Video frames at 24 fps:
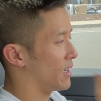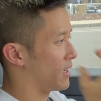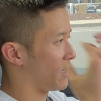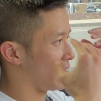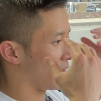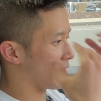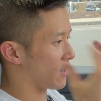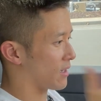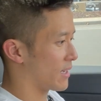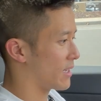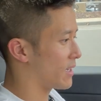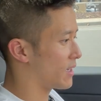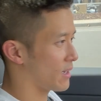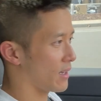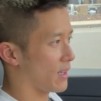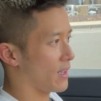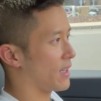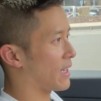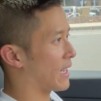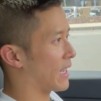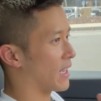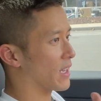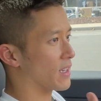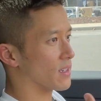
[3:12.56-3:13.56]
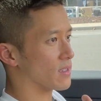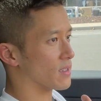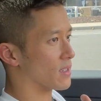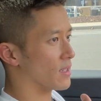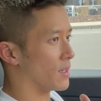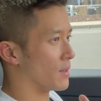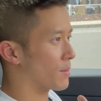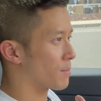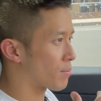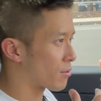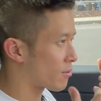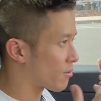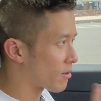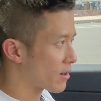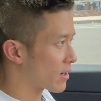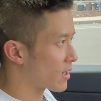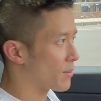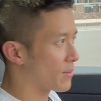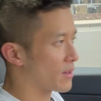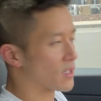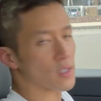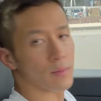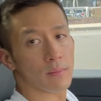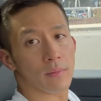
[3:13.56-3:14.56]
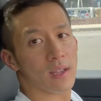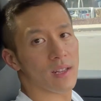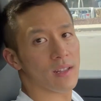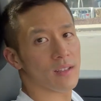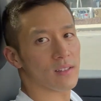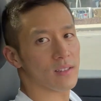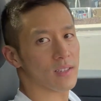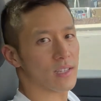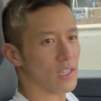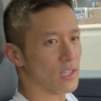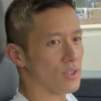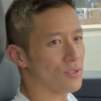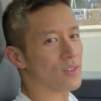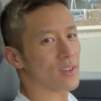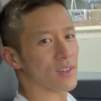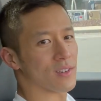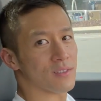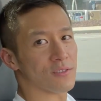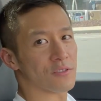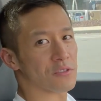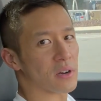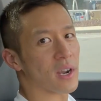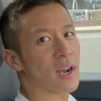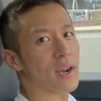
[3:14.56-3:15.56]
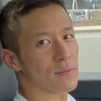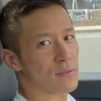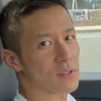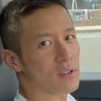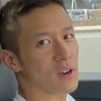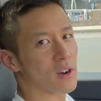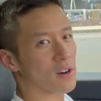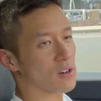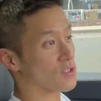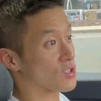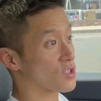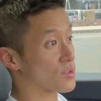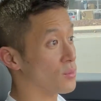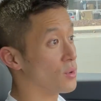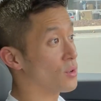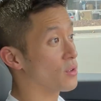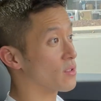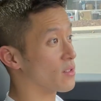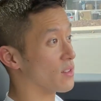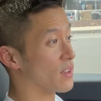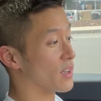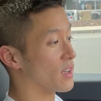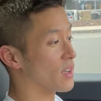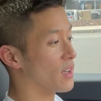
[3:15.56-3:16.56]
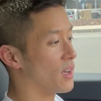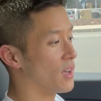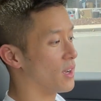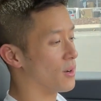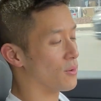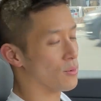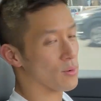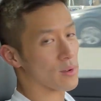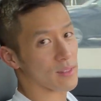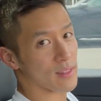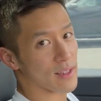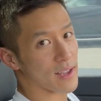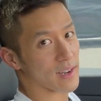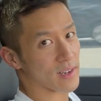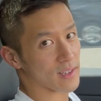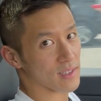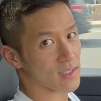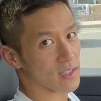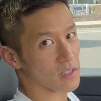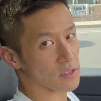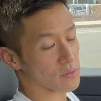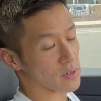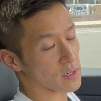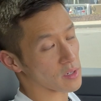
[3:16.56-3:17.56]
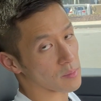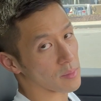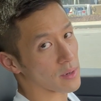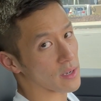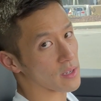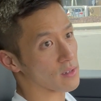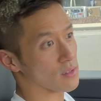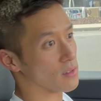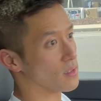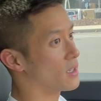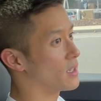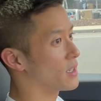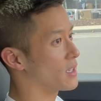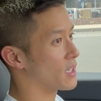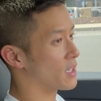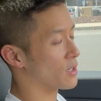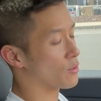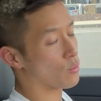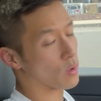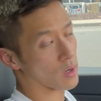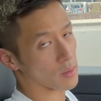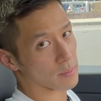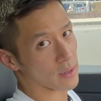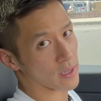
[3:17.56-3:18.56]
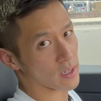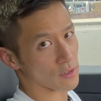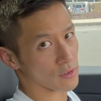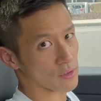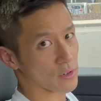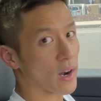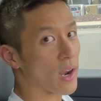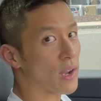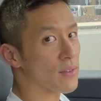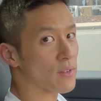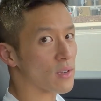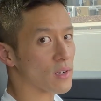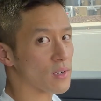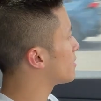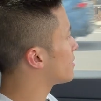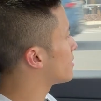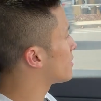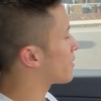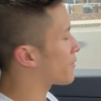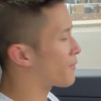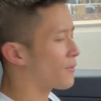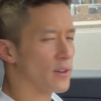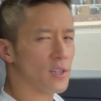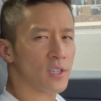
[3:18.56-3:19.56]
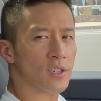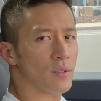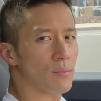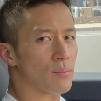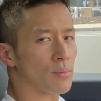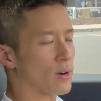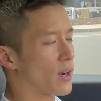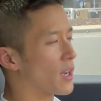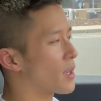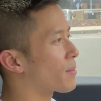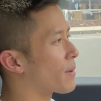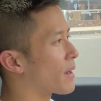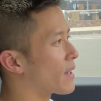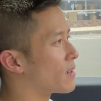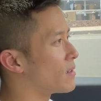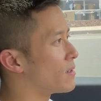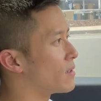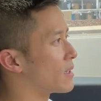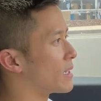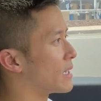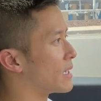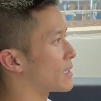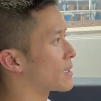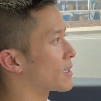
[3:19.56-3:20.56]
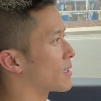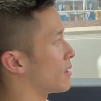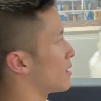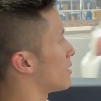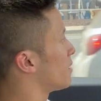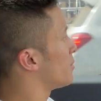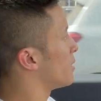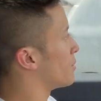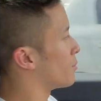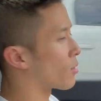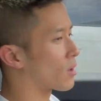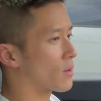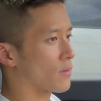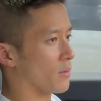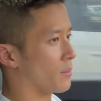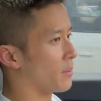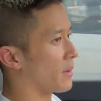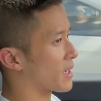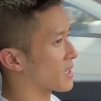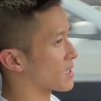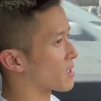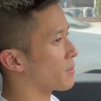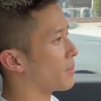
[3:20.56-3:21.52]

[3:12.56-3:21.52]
you get in it and pretty much immediately you can drive the car smoothly with that accelerator pedal in one pedal driving. The friction brake pedal is a little bit more of a mixed